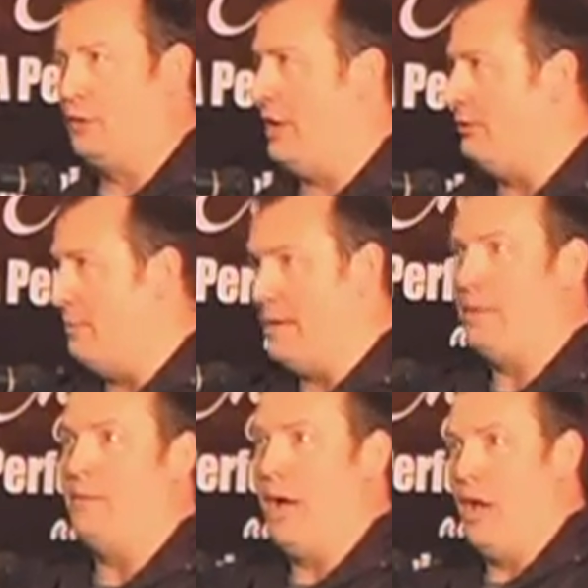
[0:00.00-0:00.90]
dressed, meet
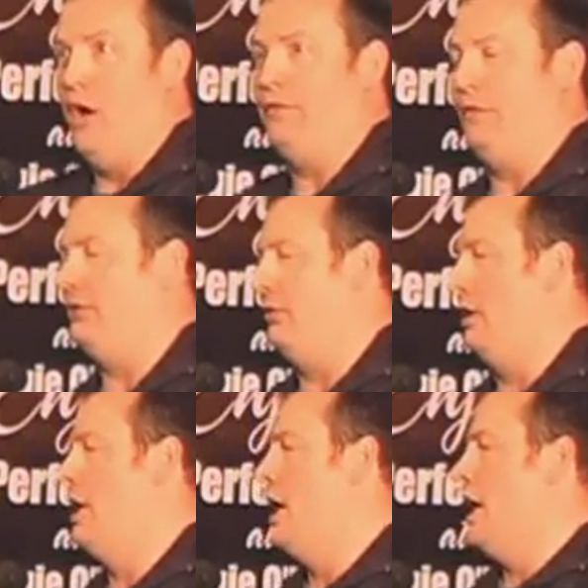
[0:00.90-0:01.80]
me in my office.
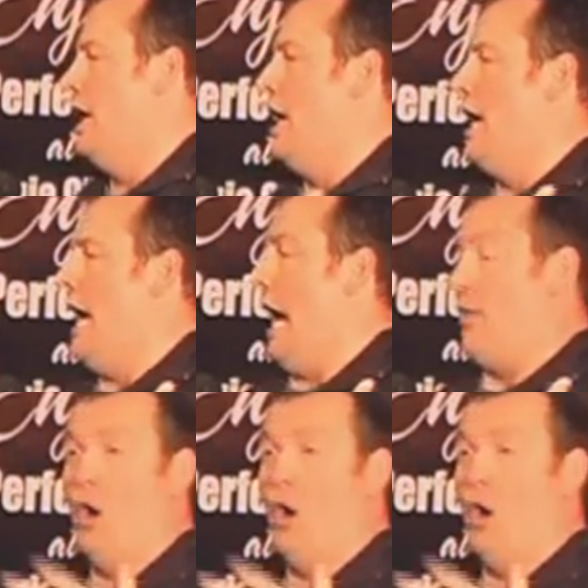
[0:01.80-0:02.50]
And